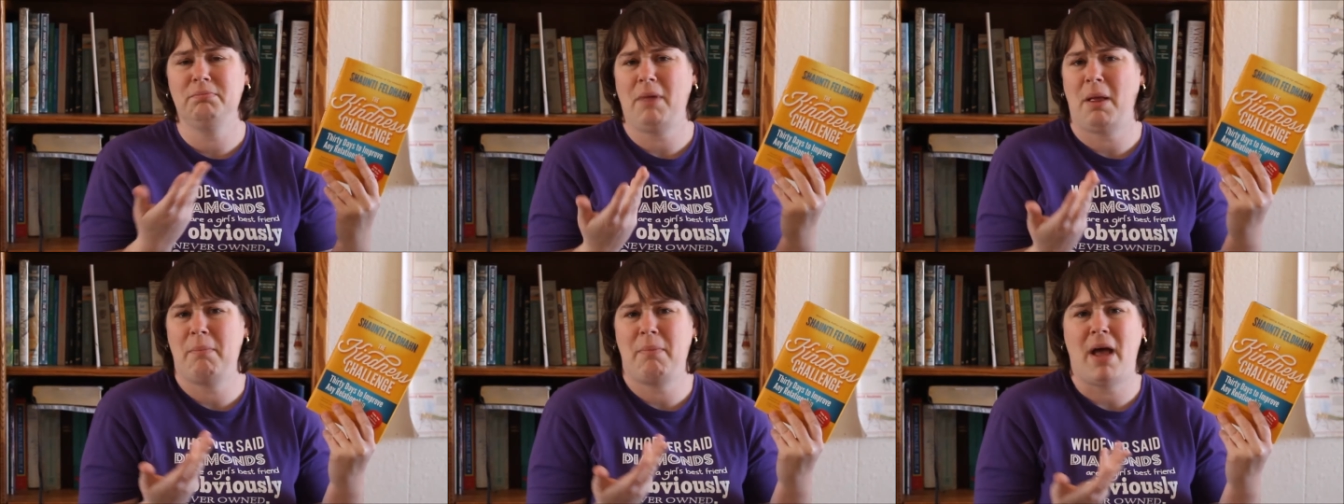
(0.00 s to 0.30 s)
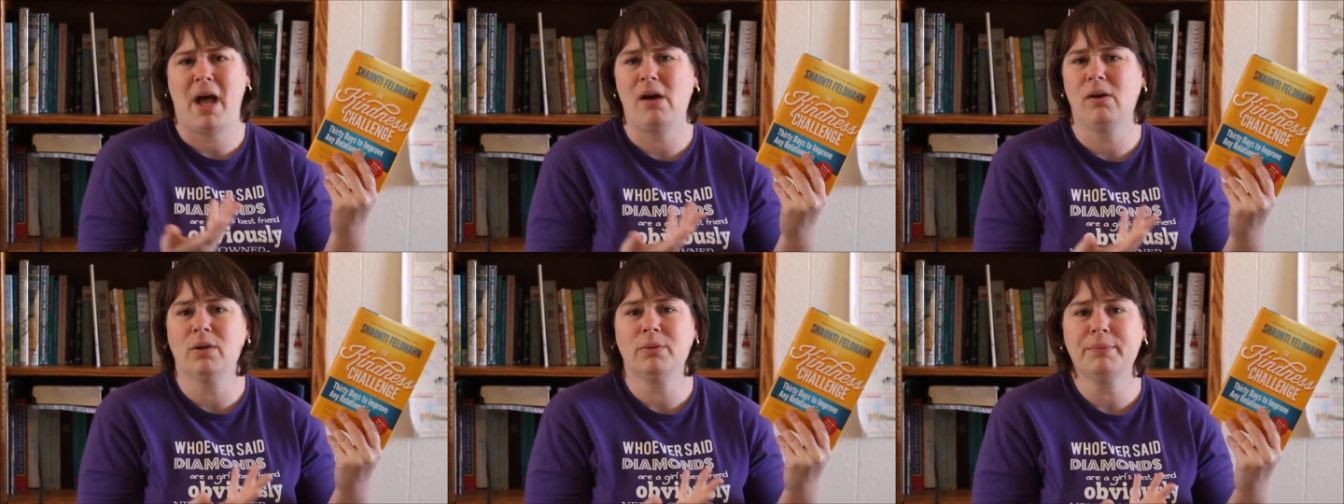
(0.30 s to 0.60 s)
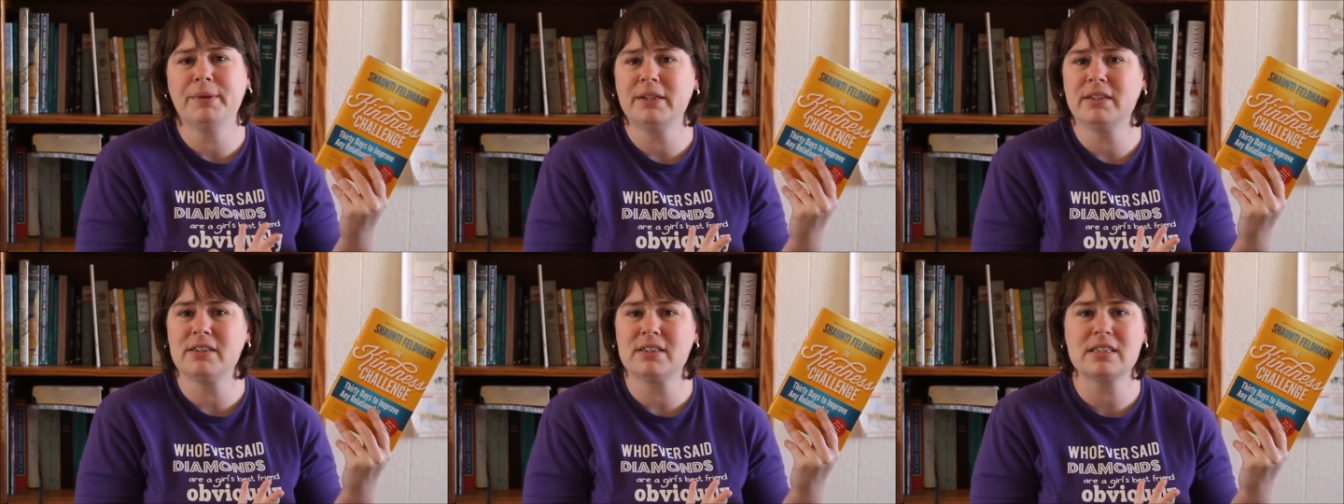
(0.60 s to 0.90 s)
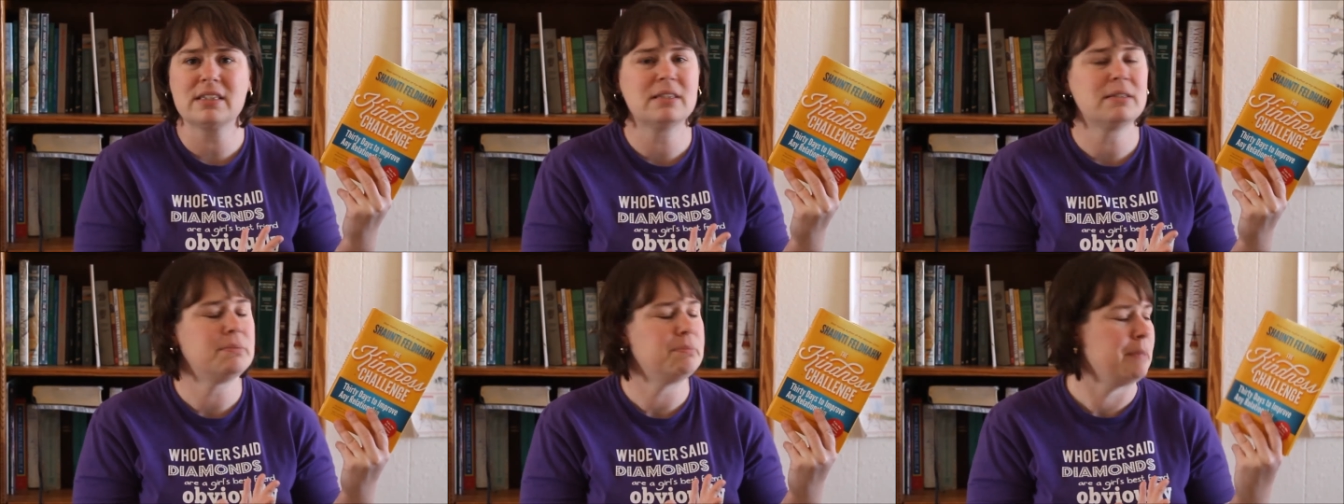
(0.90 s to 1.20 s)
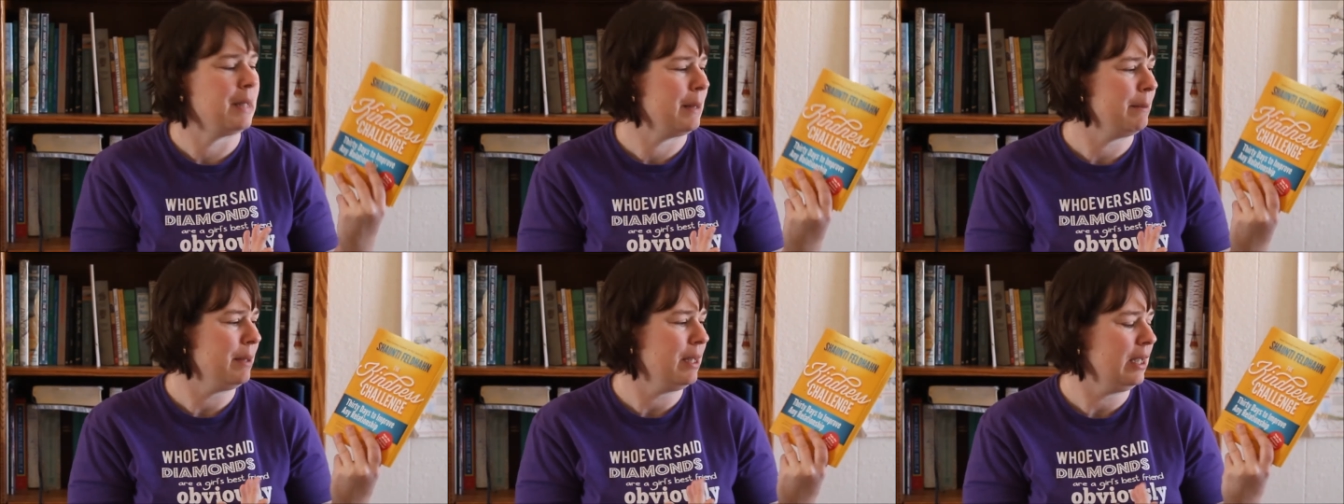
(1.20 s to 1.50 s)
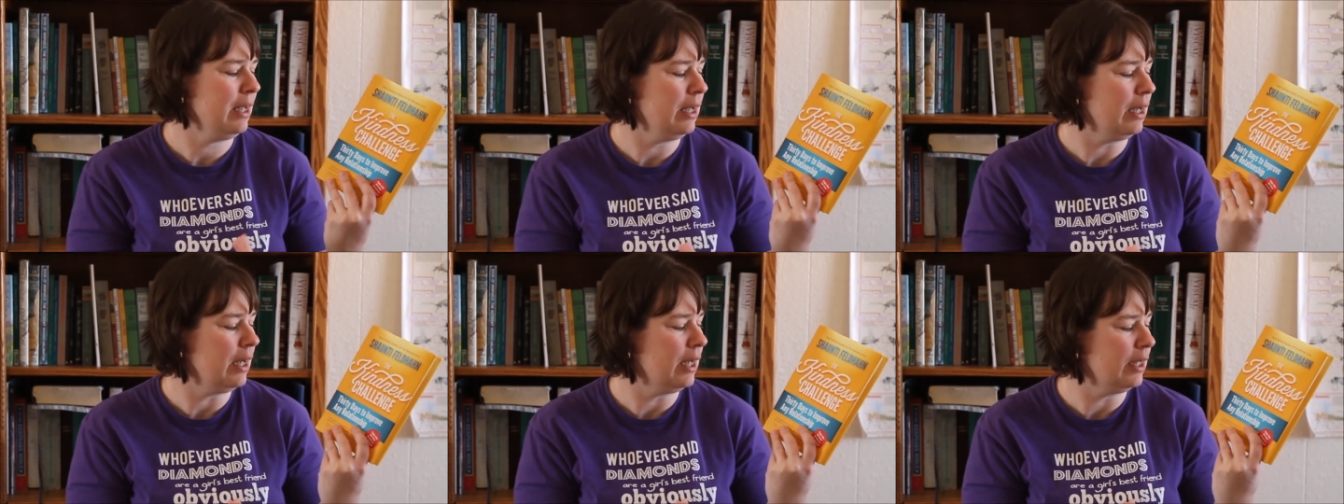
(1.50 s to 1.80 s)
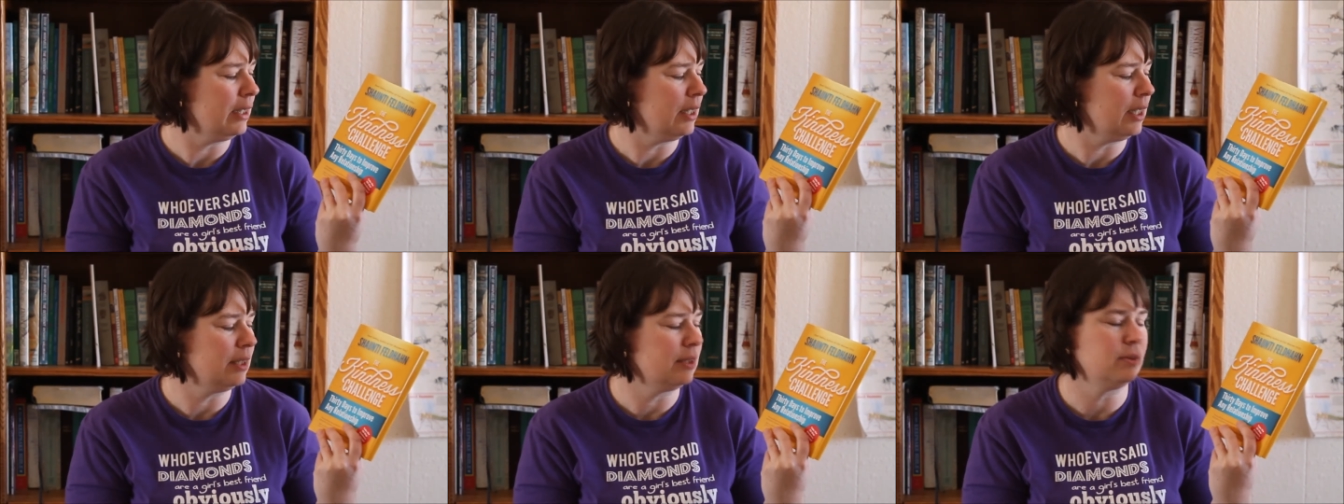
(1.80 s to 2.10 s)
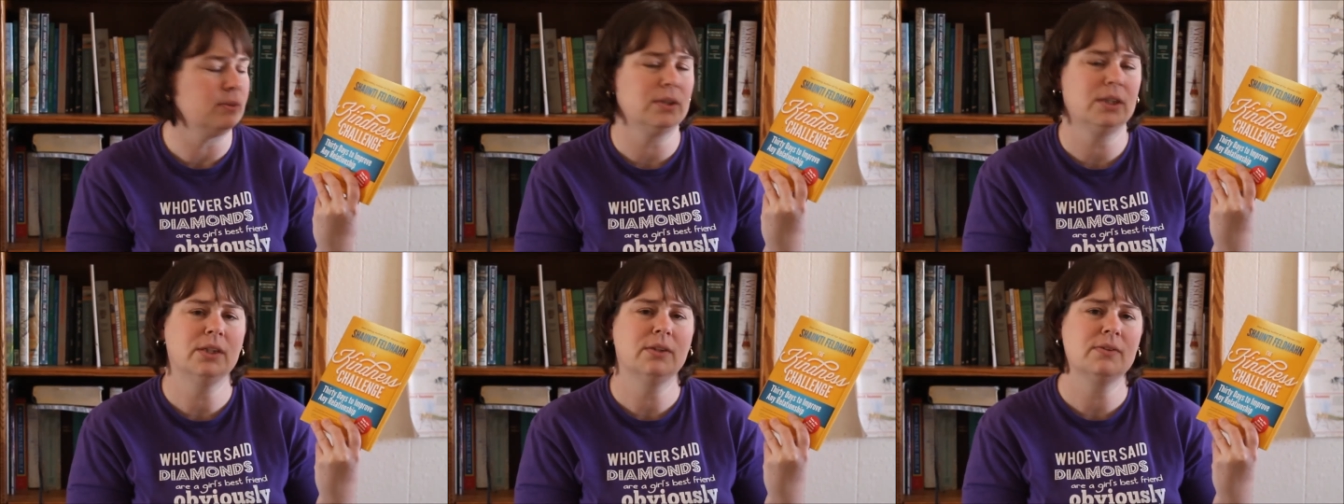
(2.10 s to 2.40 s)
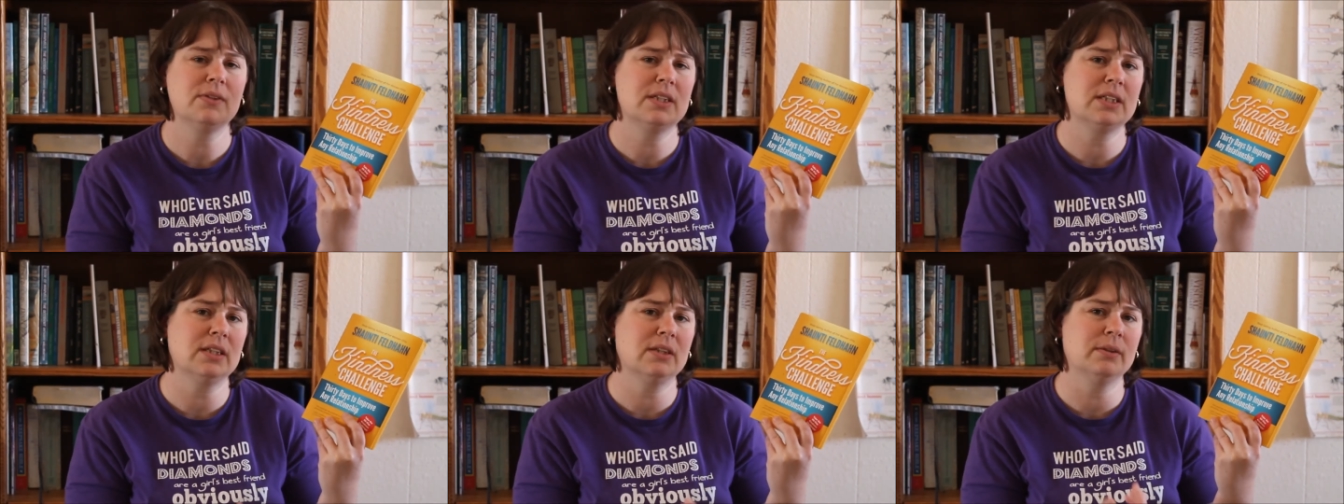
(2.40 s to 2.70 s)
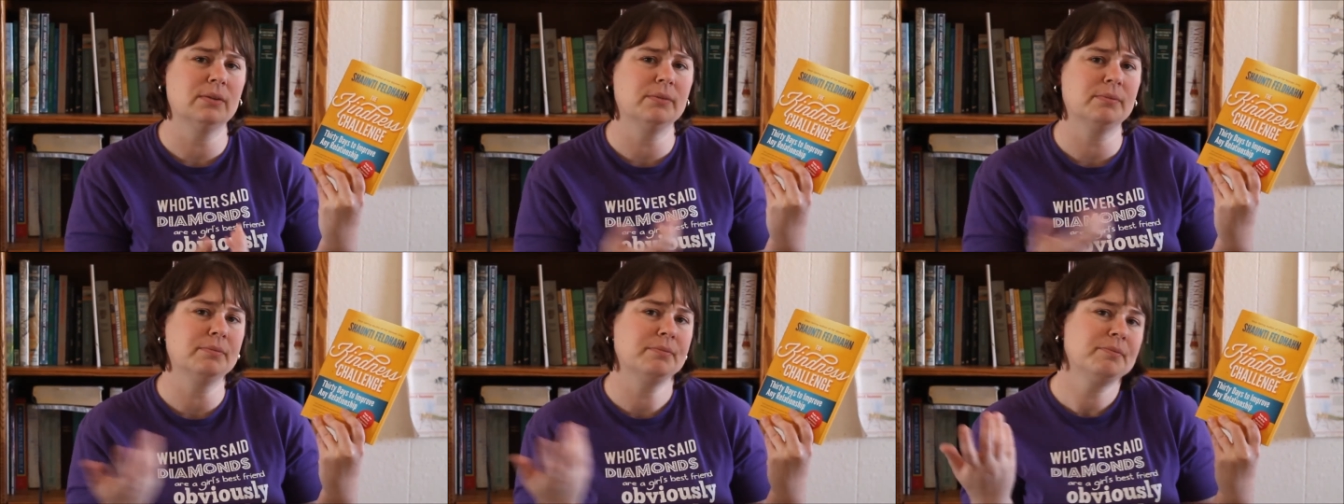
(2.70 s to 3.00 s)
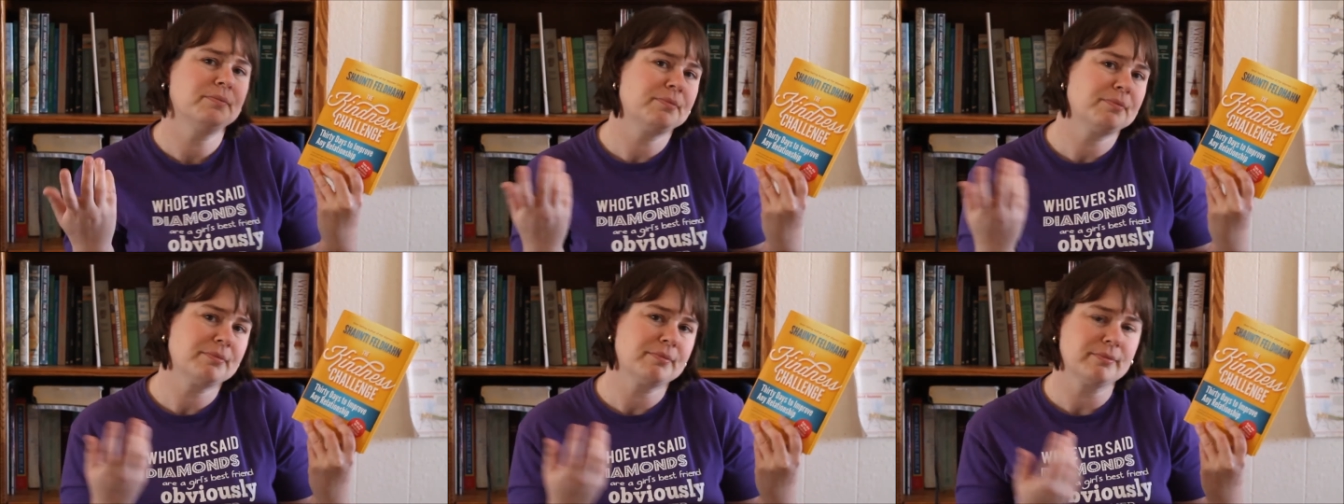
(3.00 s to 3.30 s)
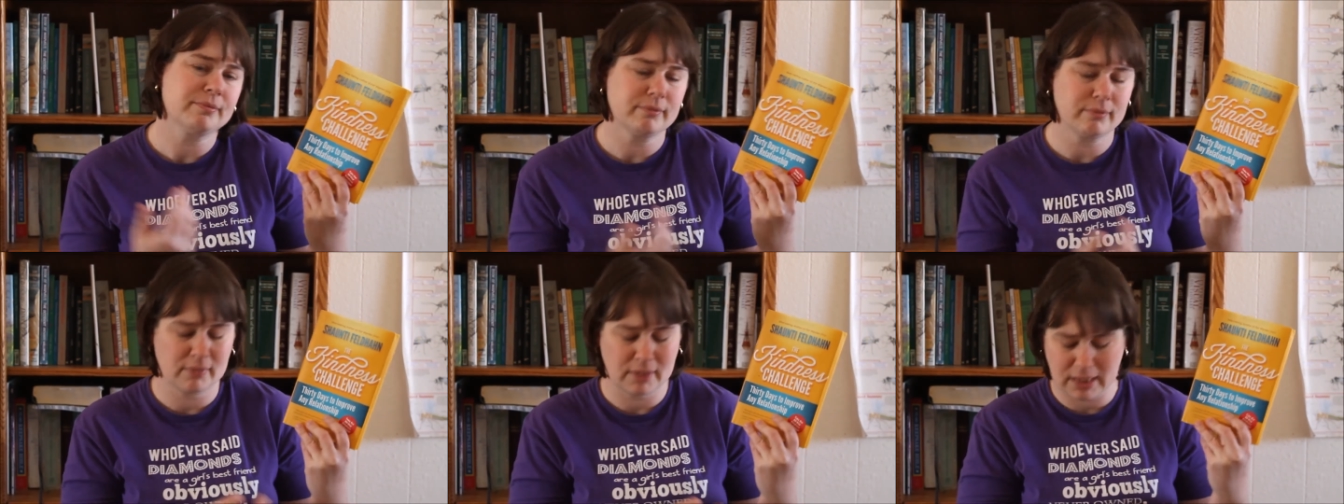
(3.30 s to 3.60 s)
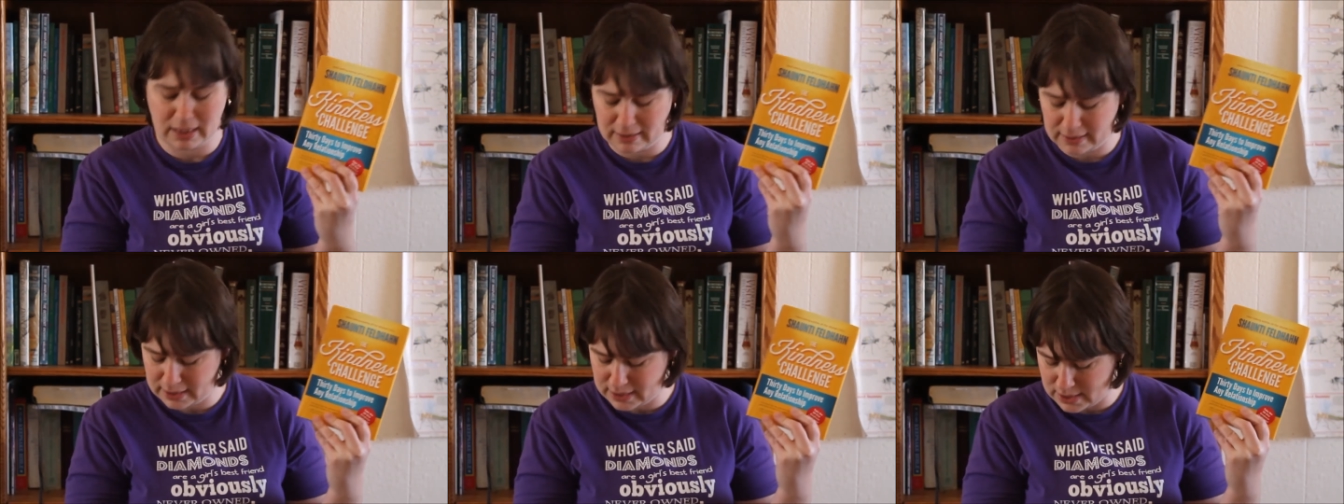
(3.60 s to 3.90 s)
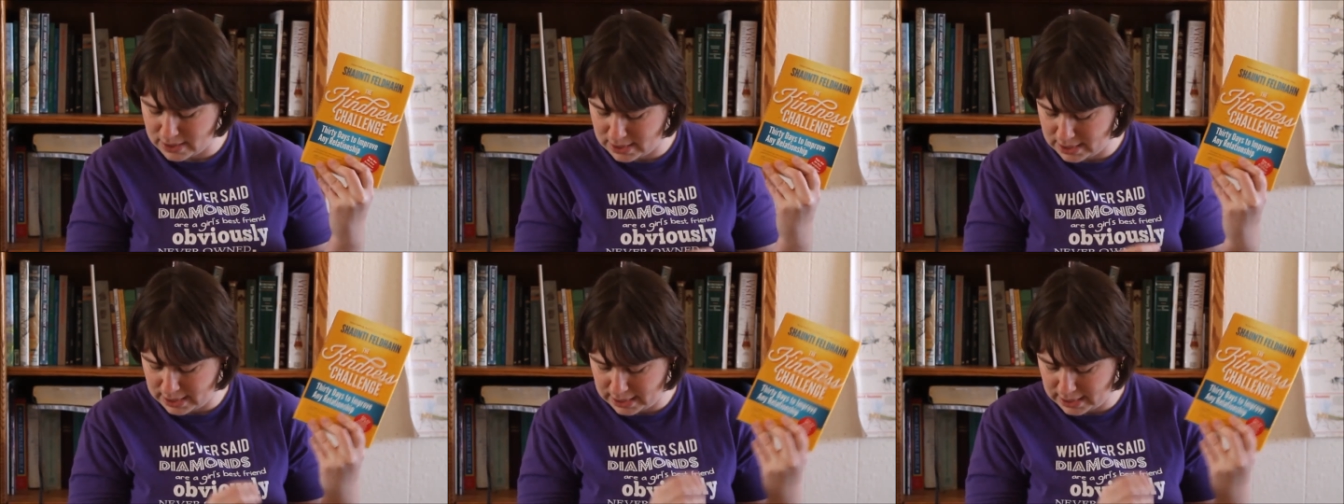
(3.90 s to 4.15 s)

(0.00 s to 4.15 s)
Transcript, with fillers: empowerment, maybe? I don't know. So there's